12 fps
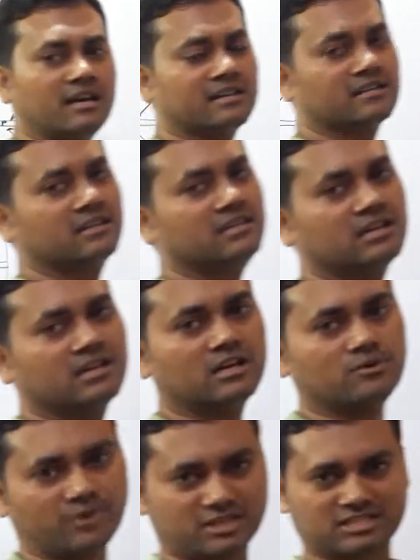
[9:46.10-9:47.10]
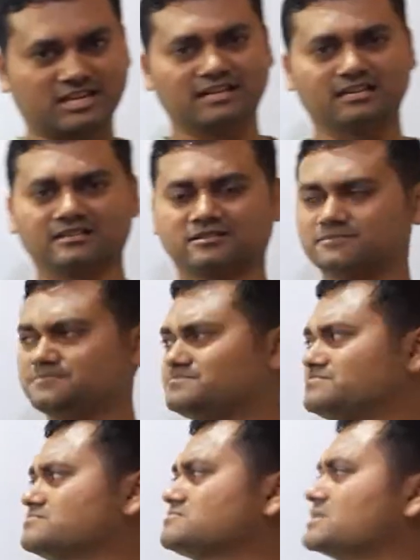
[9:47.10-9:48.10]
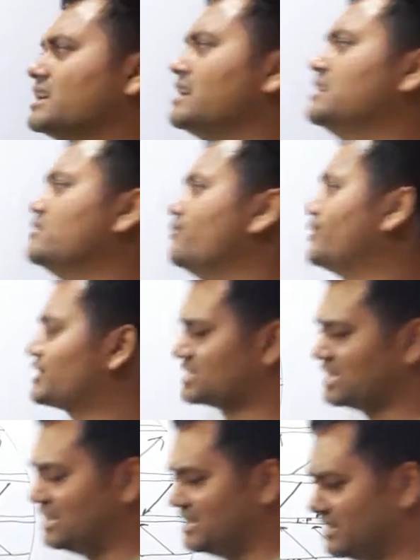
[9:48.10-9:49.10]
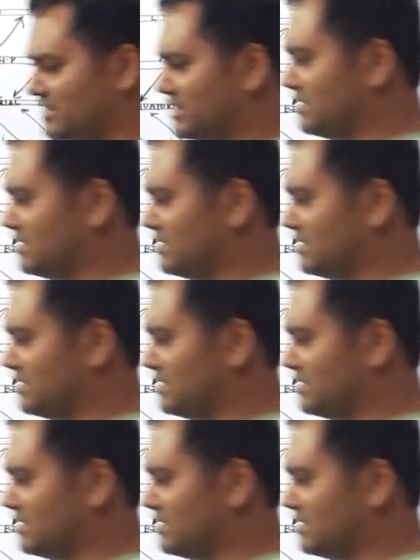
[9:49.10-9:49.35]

as the westerlies. In westerlies,